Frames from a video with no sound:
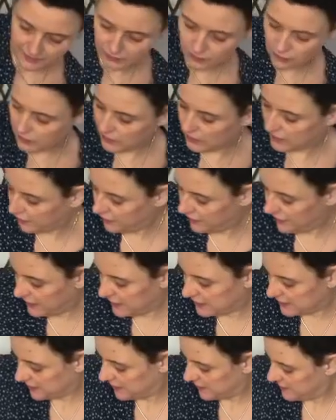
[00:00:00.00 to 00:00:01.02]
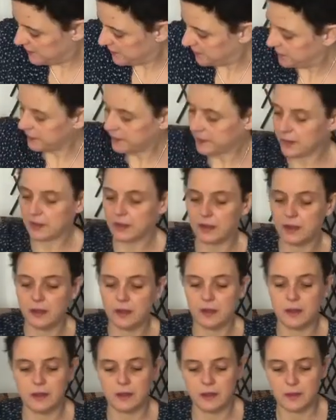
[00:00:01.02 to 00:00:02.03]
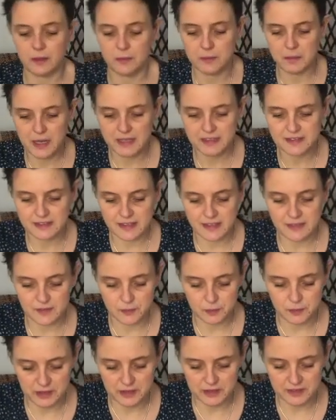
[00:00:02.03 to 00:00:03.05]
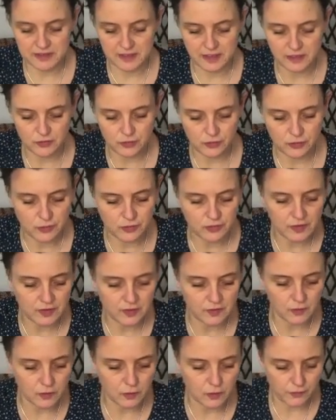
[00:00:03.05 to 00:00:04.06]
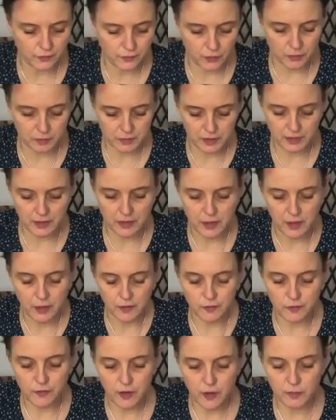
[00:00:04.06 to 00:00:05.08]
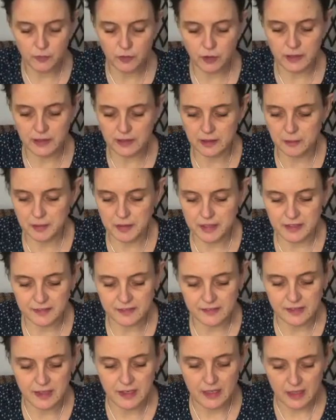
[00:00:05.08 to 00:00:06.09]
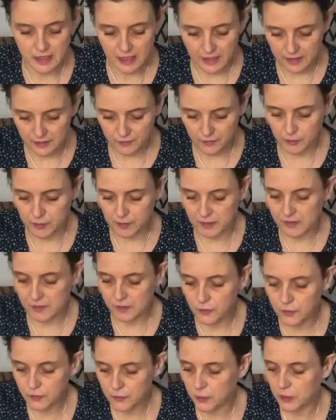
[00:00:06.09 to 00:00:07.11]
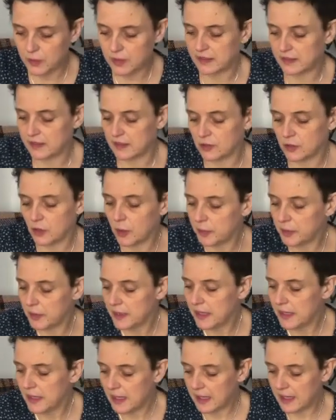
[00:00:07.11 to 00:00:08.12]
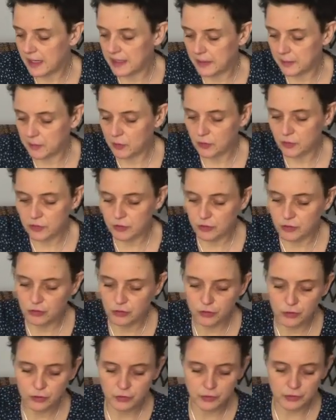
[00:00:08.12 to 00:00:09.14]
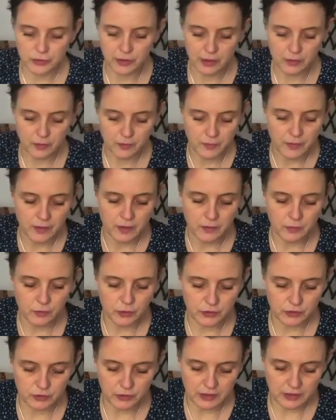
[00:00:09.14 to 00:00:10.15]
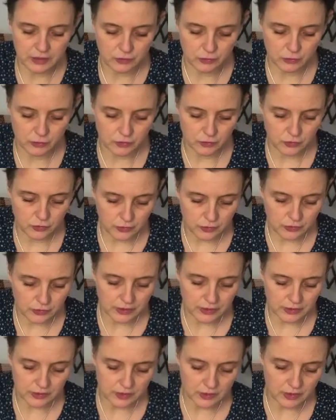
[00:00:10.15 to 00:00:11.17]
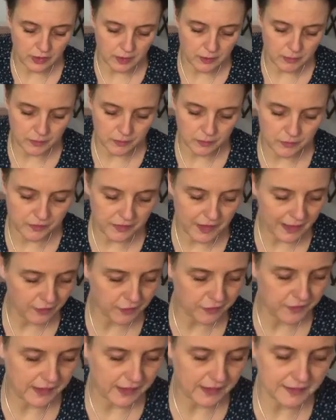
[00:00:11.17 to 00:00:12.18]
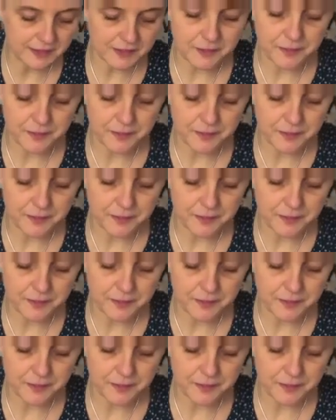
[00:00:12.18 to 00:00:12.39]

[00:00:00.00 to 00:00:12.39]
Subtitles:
use the felt mat as we intend to use it. So I've got my firm one at the base and I've got my soft one at the top, and I'm going to show you now what you can do. So you can flat felt.